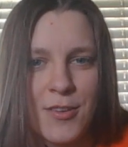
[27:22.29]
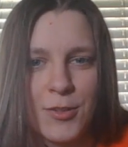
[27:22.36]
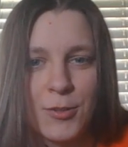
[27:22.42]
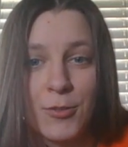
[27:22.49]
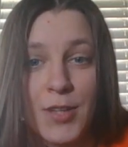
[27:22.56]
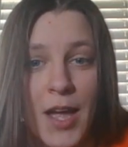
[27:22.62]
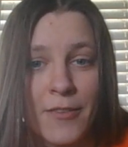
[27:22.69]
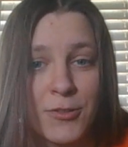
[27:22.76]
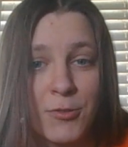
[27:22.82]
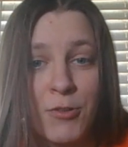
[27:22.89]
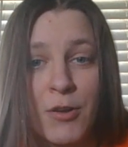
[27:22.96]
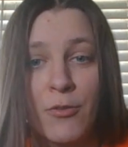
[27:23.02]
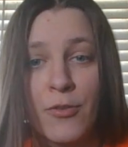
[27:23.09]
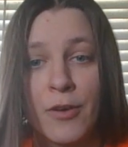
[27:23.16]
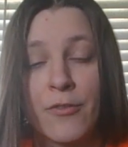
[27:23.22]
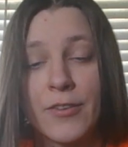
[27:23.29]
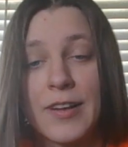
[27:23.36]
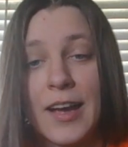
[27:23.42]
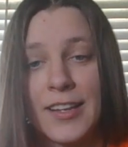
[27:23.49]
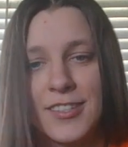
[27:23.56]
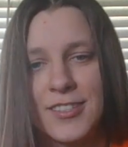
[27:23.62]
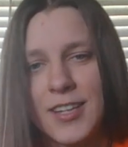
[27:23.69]
You don't have to agree with everything
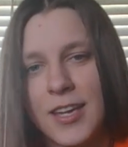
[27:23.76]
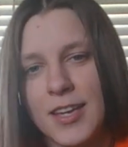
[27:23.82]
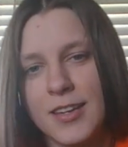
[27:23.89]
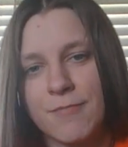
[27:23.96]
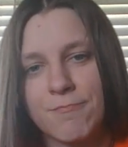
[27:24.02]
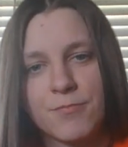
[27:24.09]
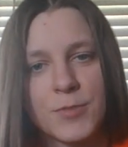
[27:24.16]
I say.